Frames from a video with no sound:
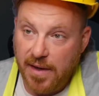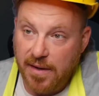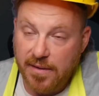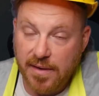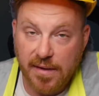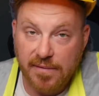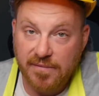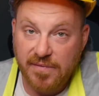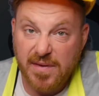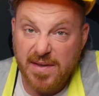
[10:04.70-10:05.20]

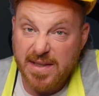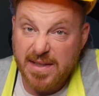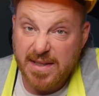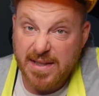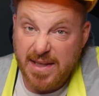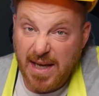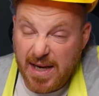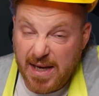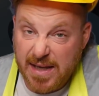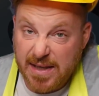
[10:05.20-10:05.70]
done for the
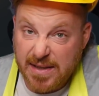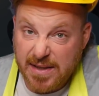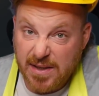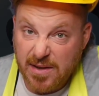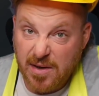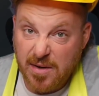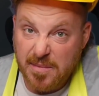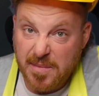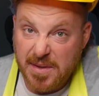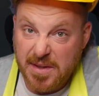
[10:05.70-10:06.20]
second
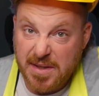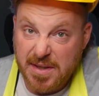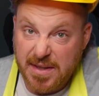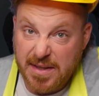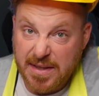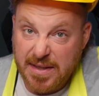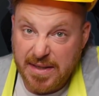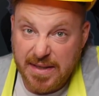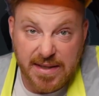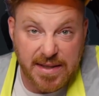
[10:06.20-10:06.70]
time, which is
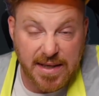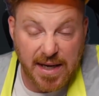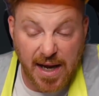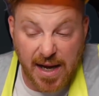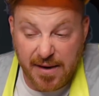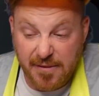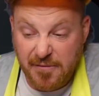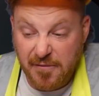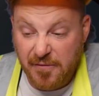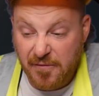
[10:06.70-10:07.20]
to
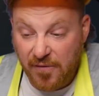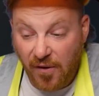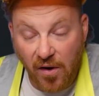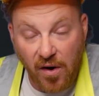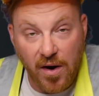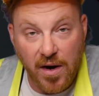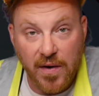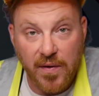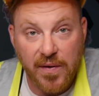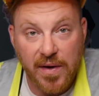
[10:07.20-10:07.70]
start
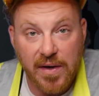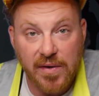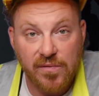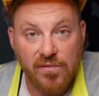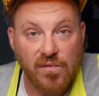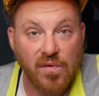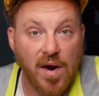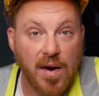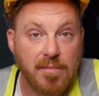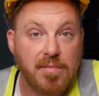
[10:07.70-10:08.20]

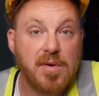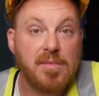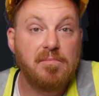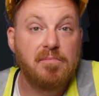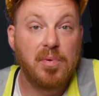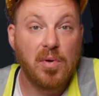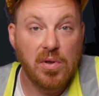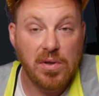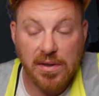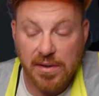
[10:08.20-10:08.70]
firing rubber
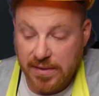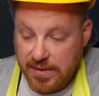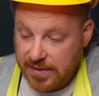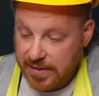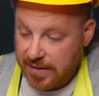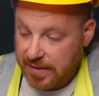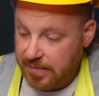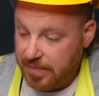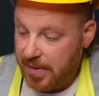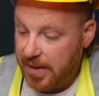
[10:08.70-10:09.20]
bullets
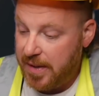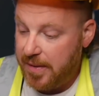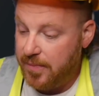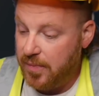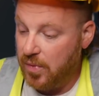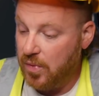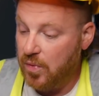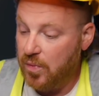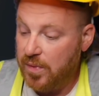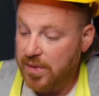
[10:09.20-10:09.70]
at
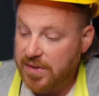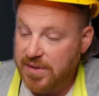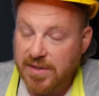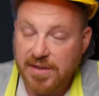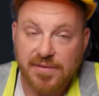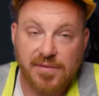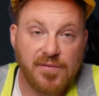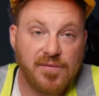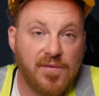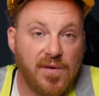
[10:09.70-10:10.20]
people, which
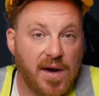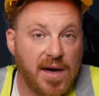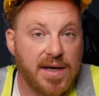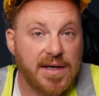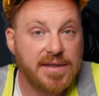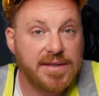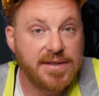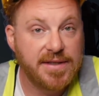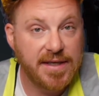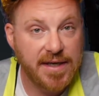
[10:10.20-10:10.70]
is
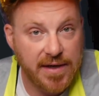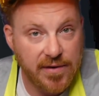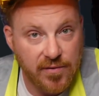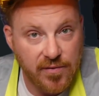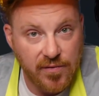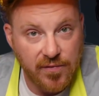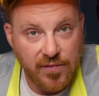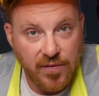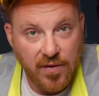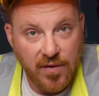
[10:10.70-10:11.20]
fucking
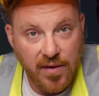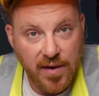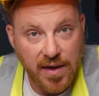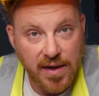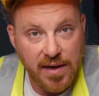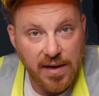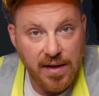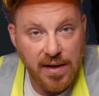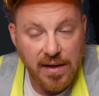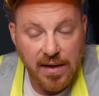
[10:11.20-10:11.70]

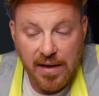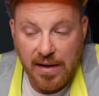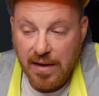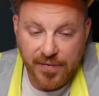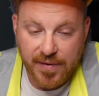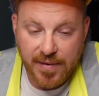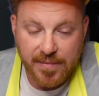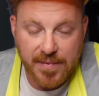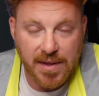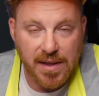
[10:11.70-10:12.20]
terrifying.
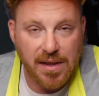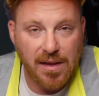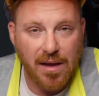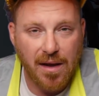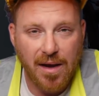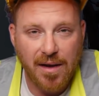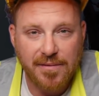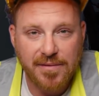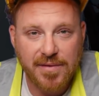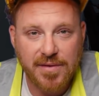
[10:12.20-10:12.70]
Some of the
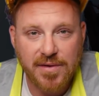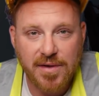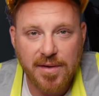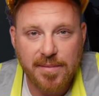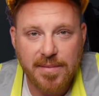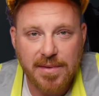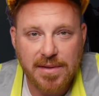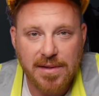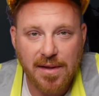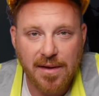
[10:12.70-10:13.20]
live
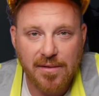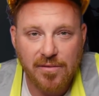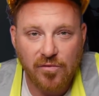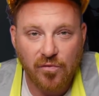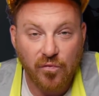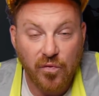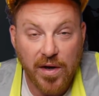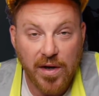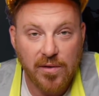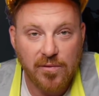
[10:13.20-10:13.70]
streamers, like
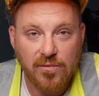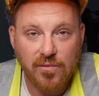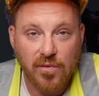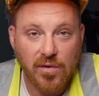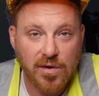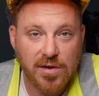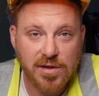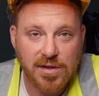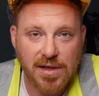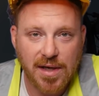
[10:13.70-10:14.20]
Real
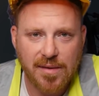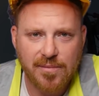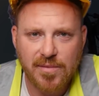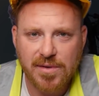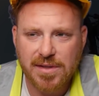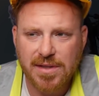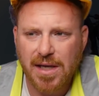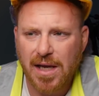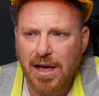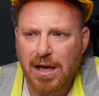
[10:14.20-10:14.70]
Rukshan, were
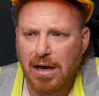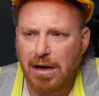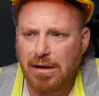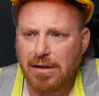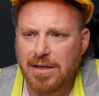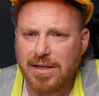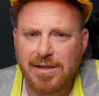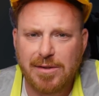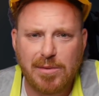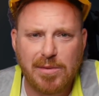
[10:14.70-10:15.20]
saying, oh,
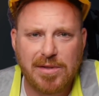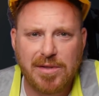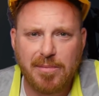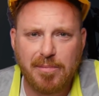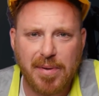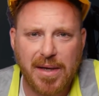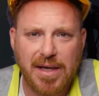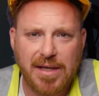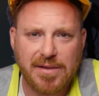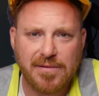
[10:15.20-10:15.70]
this was a
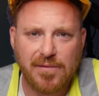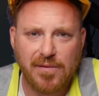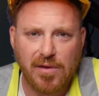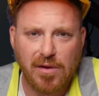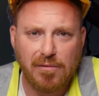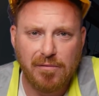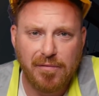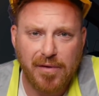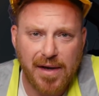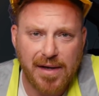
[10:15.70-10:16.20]

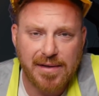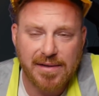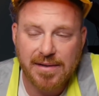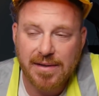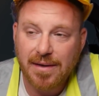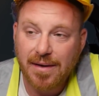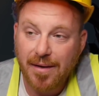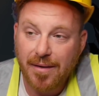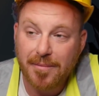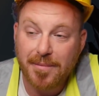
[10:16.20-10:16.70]
peaceful event.
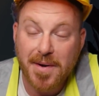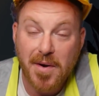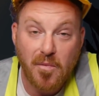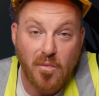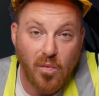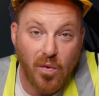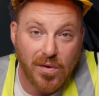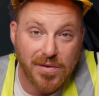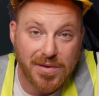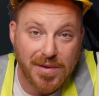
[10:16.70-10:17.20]
I mean,
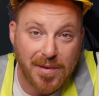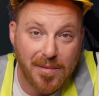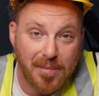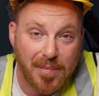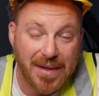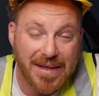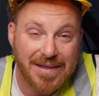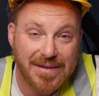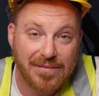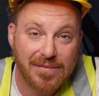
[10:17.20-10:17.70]
it wasn't a
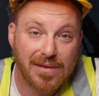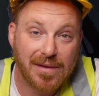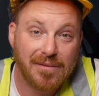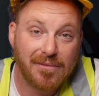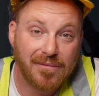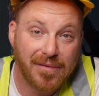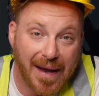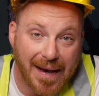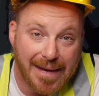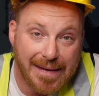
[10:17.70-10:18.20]
peaceful
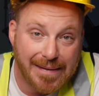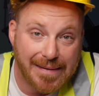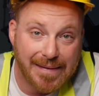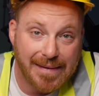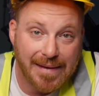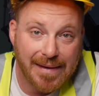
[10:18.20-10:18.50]
event.